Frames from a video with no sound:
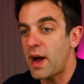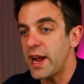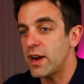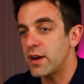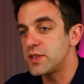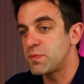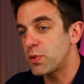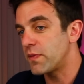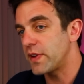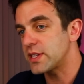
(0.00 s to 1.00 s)
My hair is
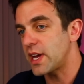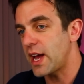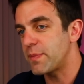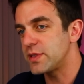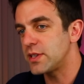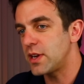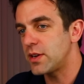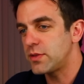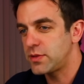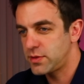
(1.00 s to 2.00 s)
perfect. I happen to know.